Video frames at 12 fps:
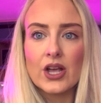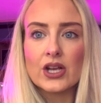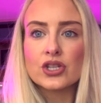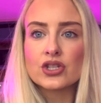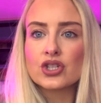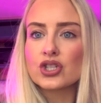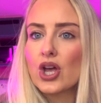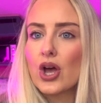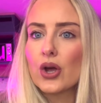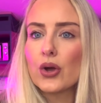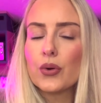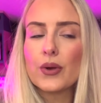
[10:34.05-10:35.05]

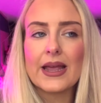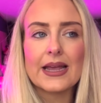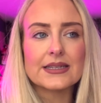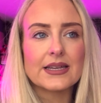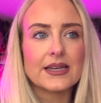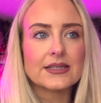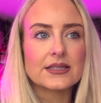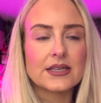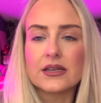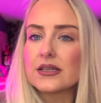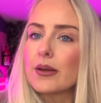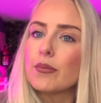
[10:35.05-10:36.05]
So it is
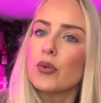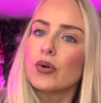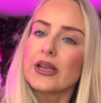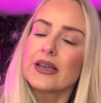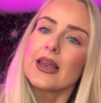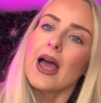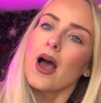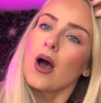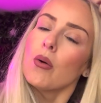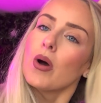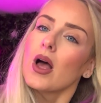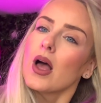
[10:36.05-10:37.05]
Sunday morning
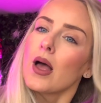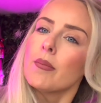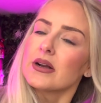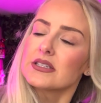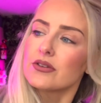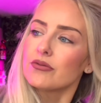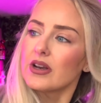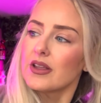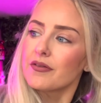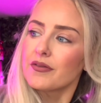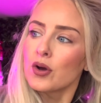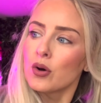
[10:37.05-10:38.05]
now. Um, I didn't
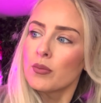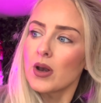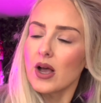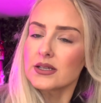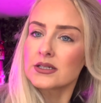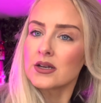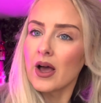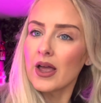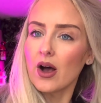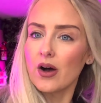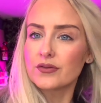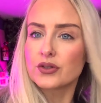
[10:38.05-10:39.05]
really film last
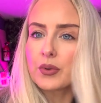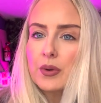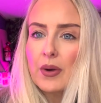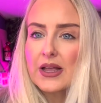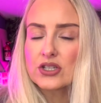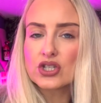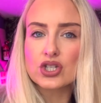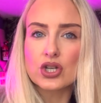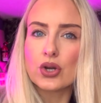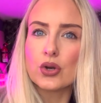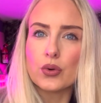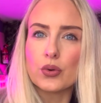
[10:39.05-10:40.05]
night after we went
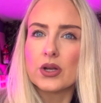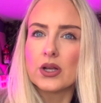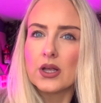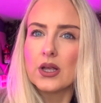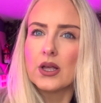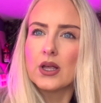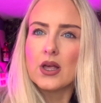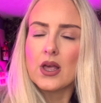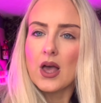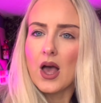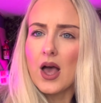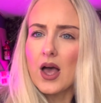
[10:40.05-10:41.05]
to
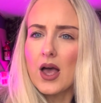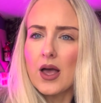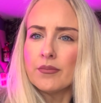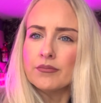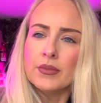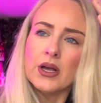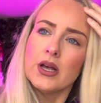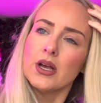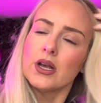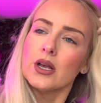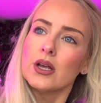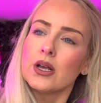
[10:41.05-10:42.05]
um,
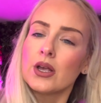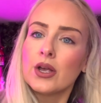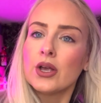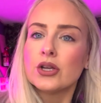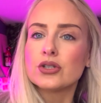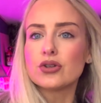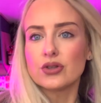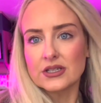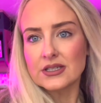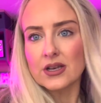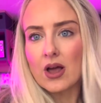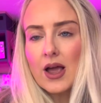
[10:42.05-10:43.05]
do
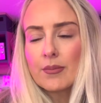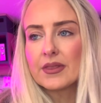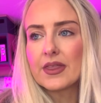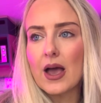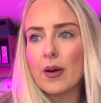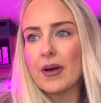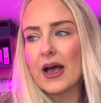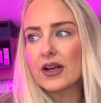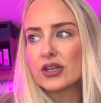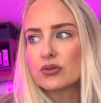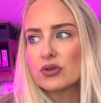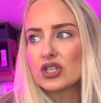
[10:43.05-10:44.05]
the slime and the
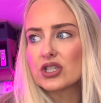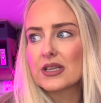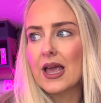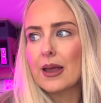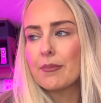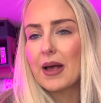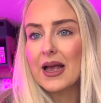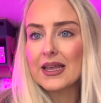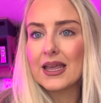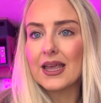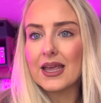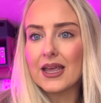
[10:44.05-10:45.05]
alpacas. We just came
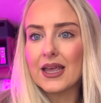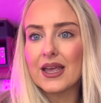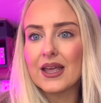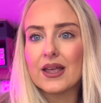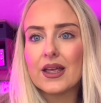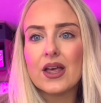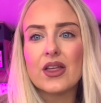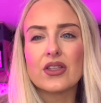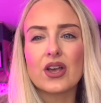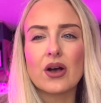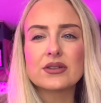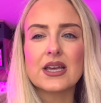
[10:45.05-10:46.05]
back here.
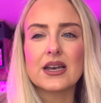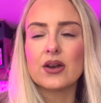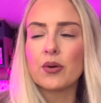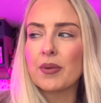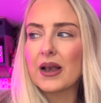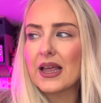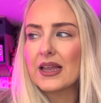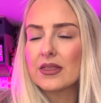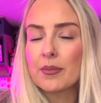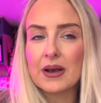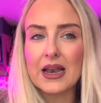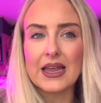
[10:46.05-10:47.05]
The girls had a little play
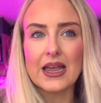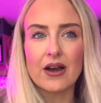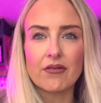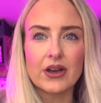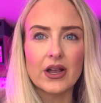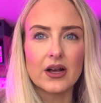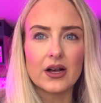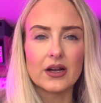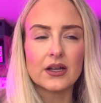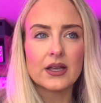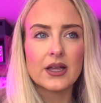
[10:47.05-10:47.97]
in the play area